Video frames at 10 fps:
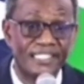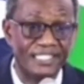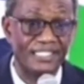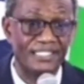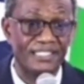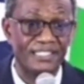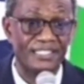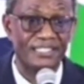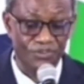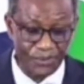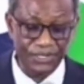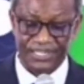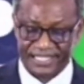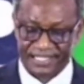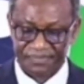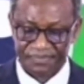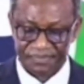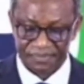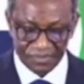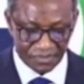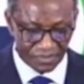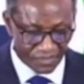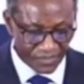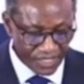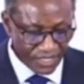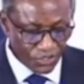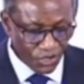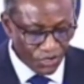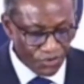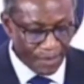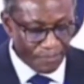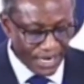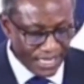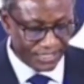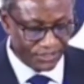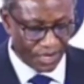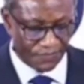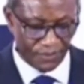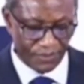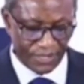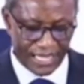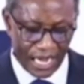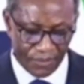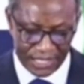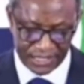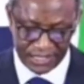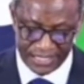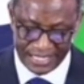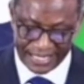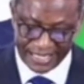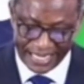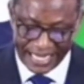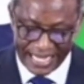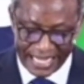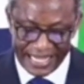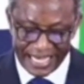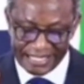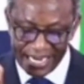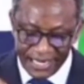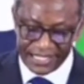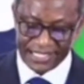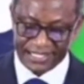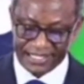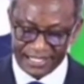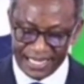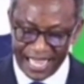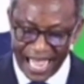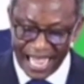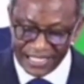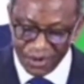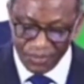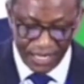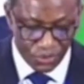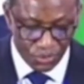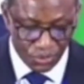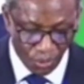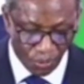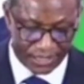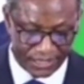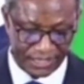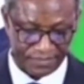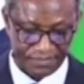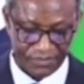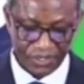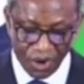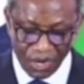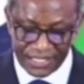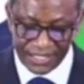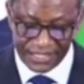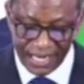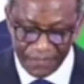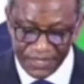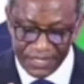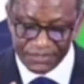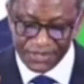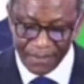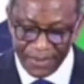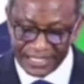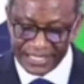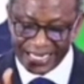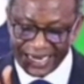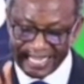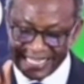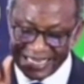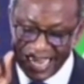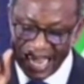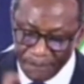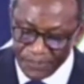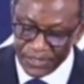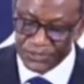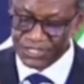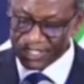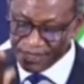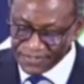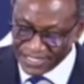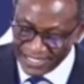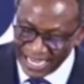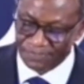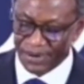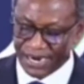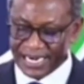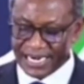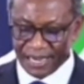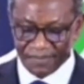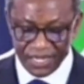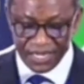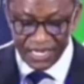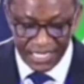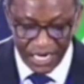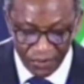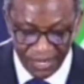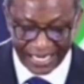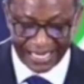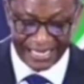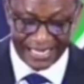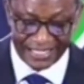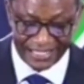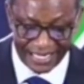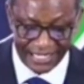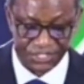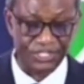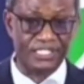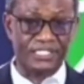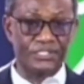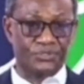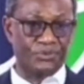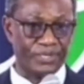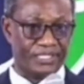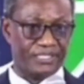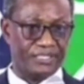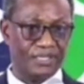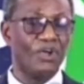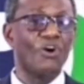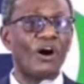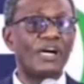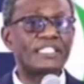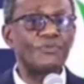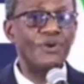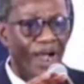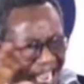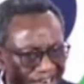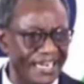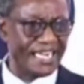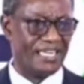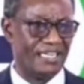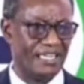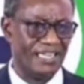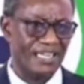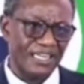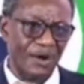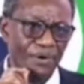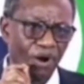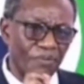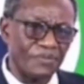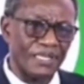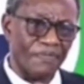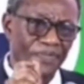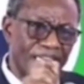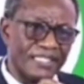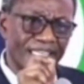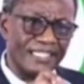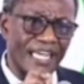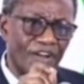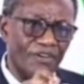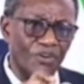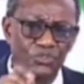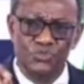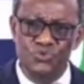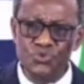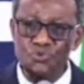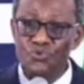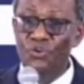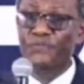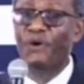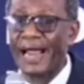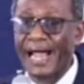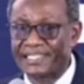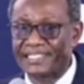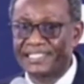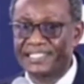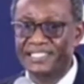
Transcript: You build on it. So you embrace it often without questioning. They, they cherish it as the way to do it. Until something dramatic happens to shift that paradigm, they will cling tenaciously to it. Until we agree that we observe these things are not too good for us.